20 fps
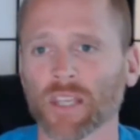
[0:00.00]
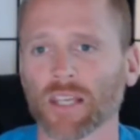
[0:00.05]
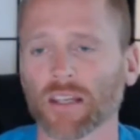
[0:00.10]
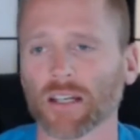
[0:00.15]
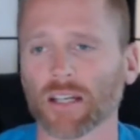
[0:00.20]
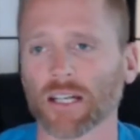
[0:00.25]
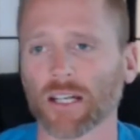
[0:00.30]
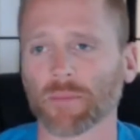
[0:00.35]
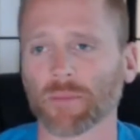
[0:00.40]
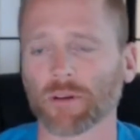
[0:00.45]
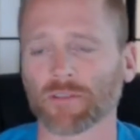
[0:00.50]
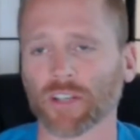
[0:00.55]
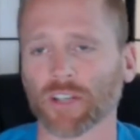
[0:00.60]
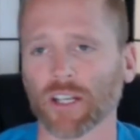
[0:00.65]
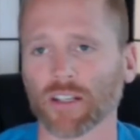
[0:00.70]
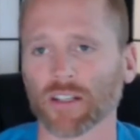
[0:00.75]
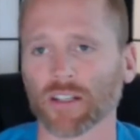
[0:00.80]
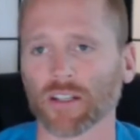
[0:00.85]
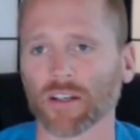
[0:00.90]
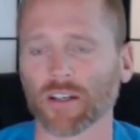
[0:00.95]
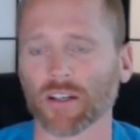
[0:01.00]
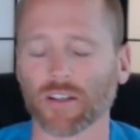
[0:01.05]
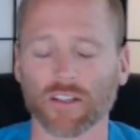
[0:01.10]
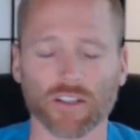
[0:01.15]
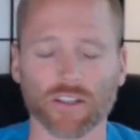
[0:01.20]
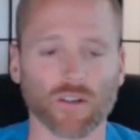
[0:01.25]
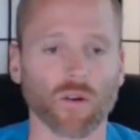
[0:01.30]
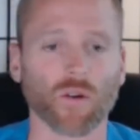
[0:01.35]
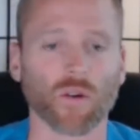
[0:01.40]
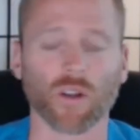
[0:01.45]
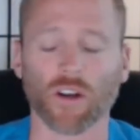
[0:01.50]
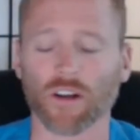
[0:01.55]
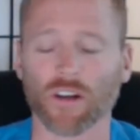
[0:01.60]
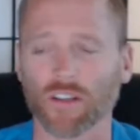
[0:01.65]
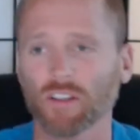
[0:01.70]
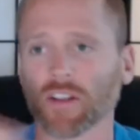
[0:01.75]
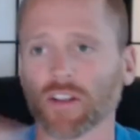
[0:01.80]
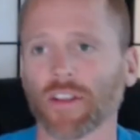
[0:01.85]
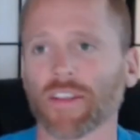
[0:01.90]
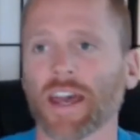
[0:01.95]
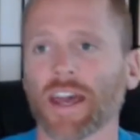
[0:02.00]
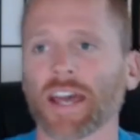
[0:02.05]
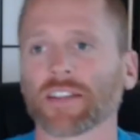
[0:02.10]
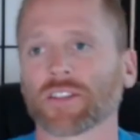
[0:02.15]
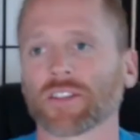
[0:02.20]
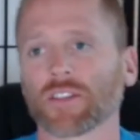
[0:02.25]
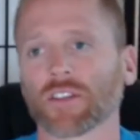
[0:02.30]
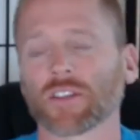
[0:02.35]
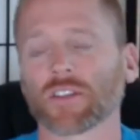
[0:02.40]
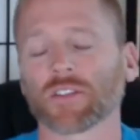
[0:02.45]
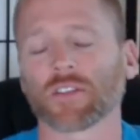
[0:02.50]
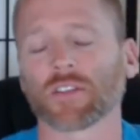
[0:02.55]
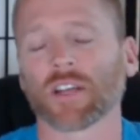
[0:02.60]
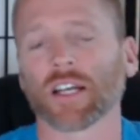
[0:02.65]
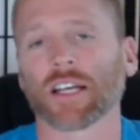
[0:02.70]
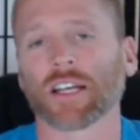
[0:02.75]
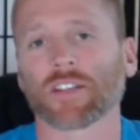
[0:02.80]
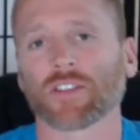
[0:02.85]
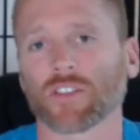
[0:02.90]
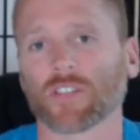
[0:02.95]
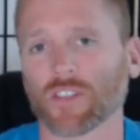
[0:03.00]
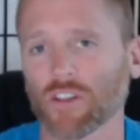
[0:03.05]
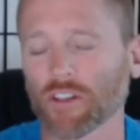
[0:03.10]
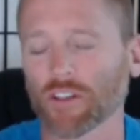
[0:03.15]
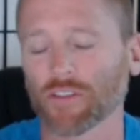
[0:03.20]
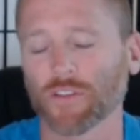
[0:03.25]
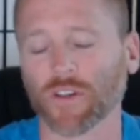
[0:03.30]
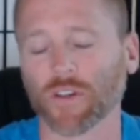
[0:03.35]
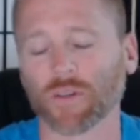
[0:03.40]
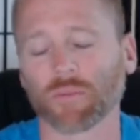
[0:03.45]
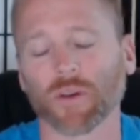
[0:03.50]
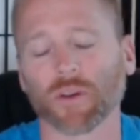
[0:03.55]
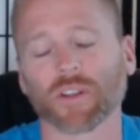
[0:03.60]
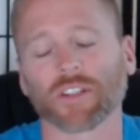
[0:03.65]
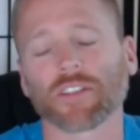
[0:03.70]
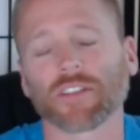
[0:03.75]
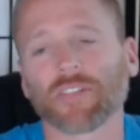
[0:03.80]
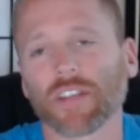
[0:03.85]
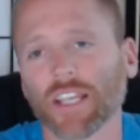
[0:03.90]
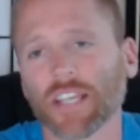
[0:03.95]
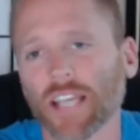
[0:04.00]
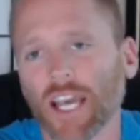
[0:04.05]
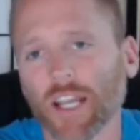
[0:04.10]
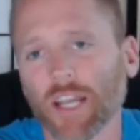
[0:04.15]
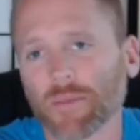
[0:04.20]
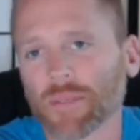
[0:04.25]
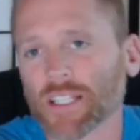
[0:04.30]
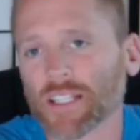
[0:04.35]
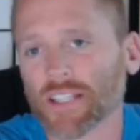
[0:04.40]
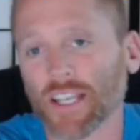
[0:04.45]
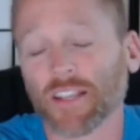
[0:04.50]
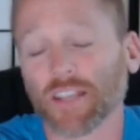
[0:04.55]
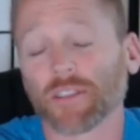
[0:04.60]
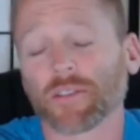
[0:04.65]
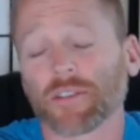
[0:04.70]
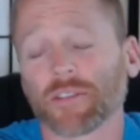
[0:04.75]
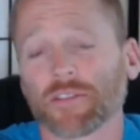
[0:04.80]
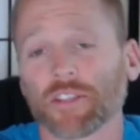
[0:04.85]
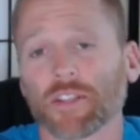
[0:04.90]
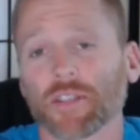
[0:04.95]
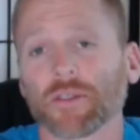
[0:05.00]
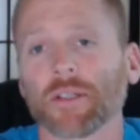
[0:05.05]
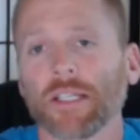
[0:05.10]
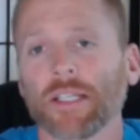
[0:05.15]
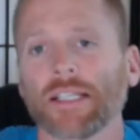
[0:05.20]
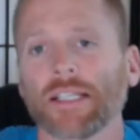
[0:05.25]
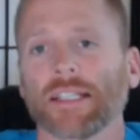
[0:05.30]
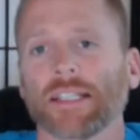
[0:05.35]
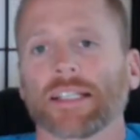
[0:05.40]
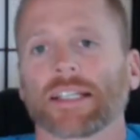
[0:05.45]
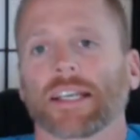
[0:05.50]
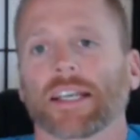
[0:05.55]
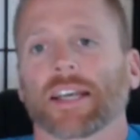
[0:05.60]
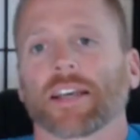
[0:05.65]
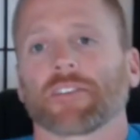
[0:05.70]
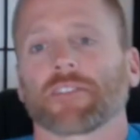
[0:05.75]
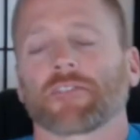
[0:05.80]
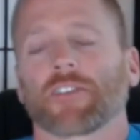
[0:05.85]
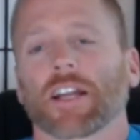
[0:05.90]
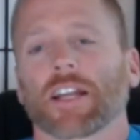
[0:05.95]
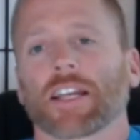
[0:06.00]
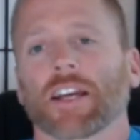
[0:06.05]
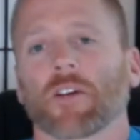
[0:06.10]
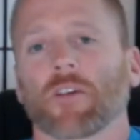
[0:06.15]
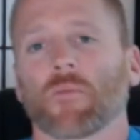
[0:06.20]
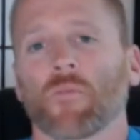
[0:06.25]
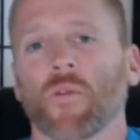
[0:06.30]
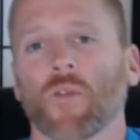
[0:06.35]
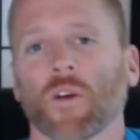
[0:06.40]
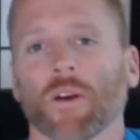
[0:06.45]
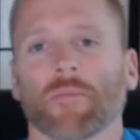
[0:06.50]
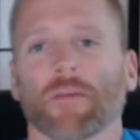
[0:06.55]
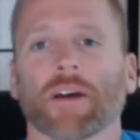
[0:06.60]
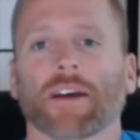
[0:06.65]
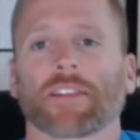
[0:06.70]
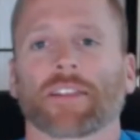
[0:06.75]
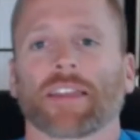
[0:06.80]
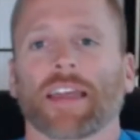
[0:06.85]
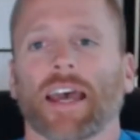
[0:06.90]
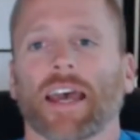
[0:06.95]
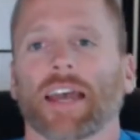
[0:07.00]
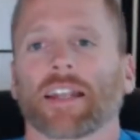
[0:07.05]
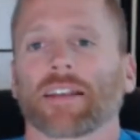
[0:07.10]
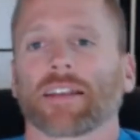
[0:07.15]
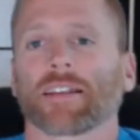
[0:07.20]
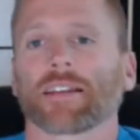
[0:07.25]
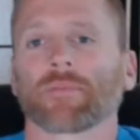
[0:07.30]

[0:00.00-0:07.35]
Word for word: Um, I've got an article, whole article on that. You can uh, just search for Productivity Academy Daily Review and find out more about that.